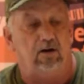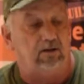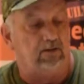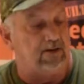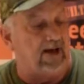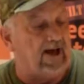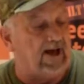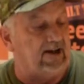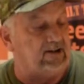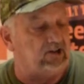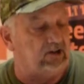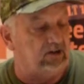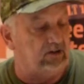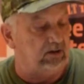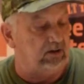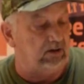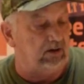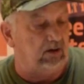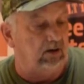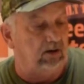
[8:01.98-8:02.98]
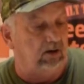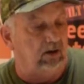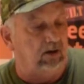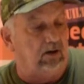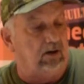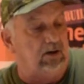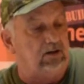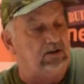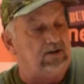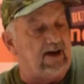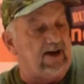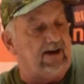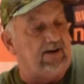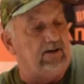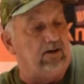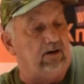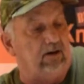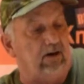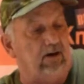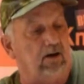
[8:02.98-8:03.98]
the hatchet is that
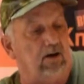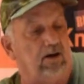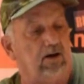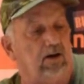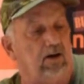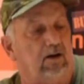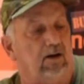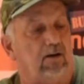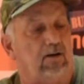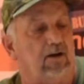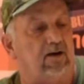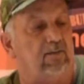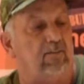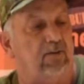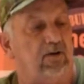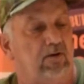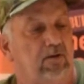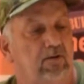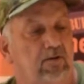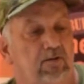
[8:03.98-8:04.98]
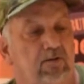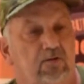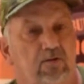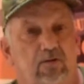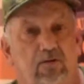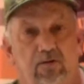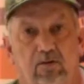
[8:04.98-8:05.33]
they can be used